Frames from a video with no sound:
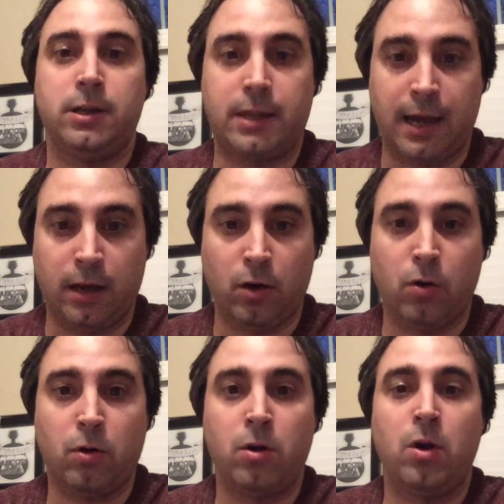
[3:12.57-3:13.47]

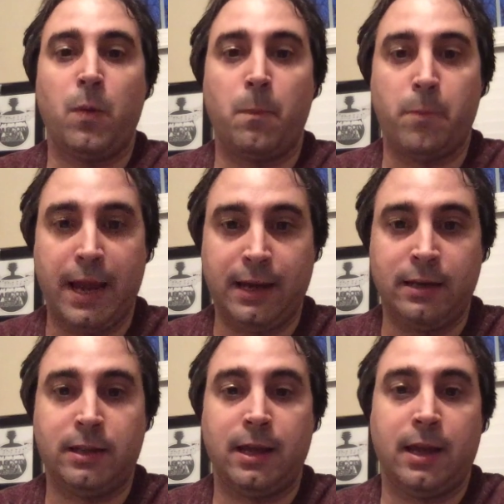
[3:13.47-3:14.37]
Tengo
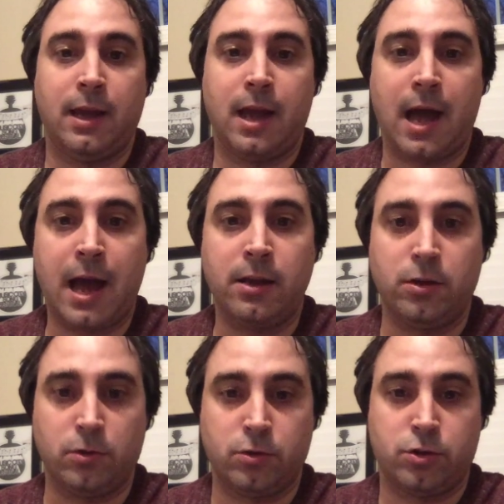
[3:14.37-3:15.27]
20
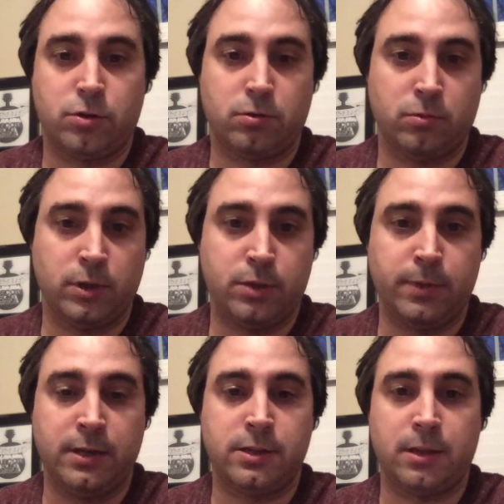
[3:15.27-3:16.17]
años, which
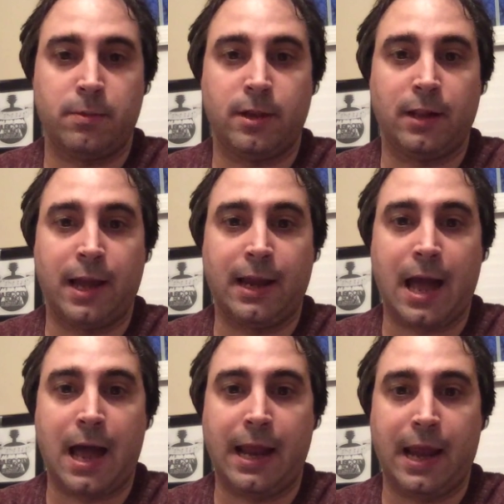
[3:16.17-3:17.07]
means something like
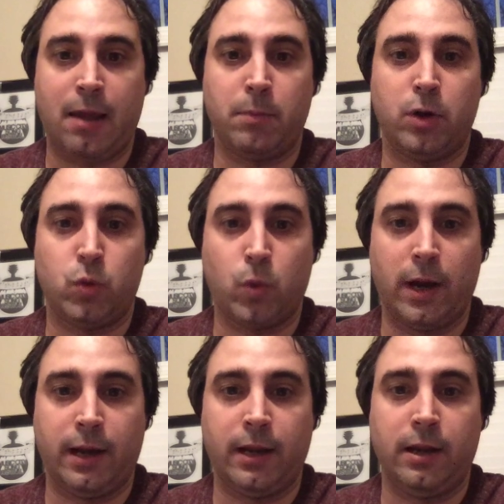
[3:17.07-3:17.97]
I am
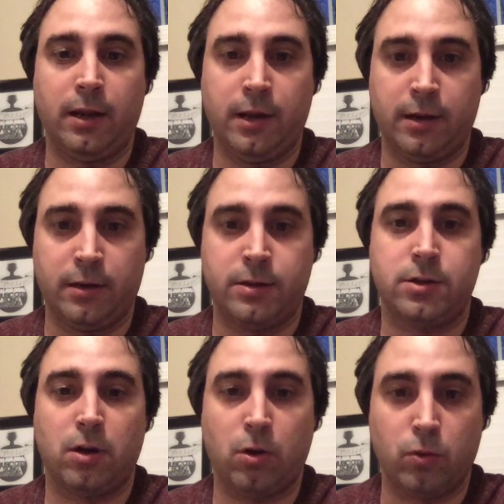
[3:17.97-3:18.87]
20
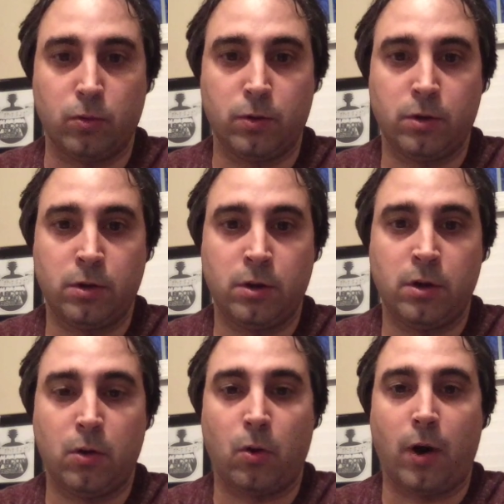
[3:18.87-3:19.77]
years old,
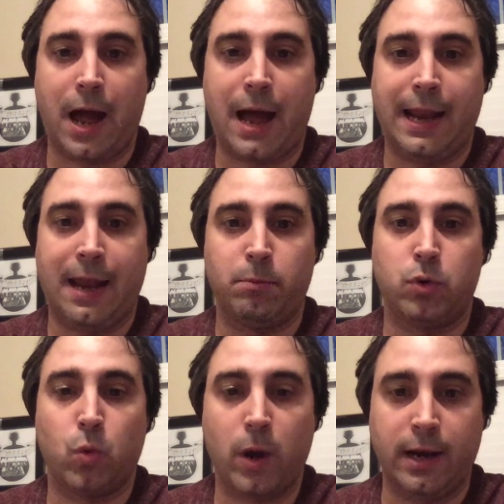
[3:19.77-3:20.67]
or I am
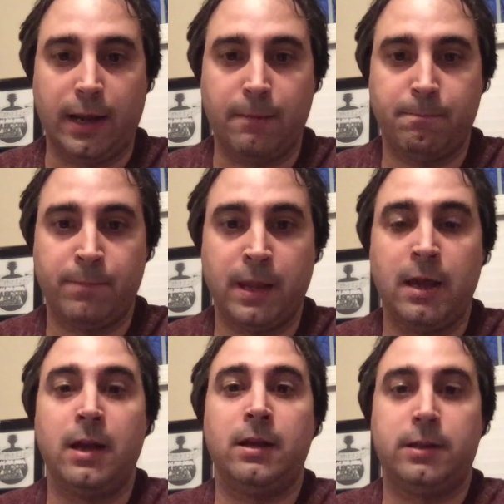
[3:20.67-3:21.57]
20.
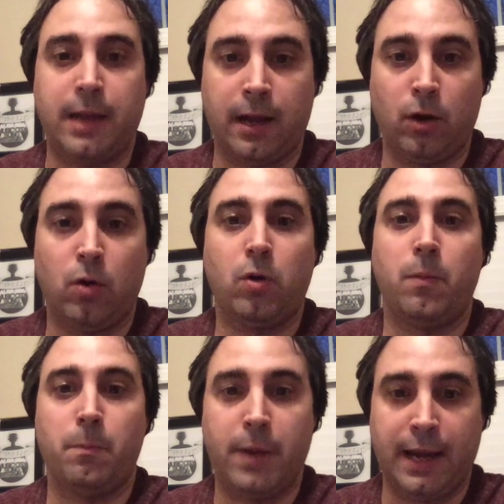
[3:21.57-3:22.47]
Tengo
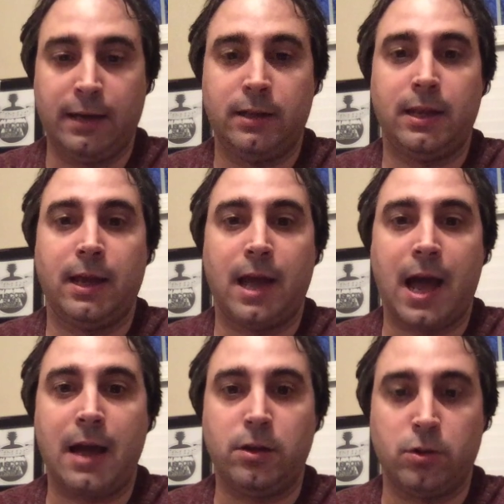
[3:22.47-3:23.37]
20
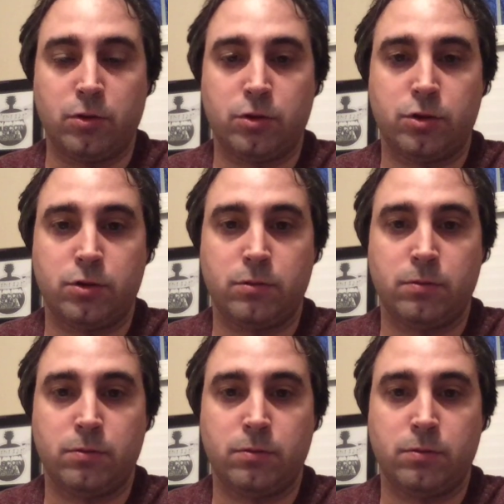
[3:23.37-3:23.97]
años.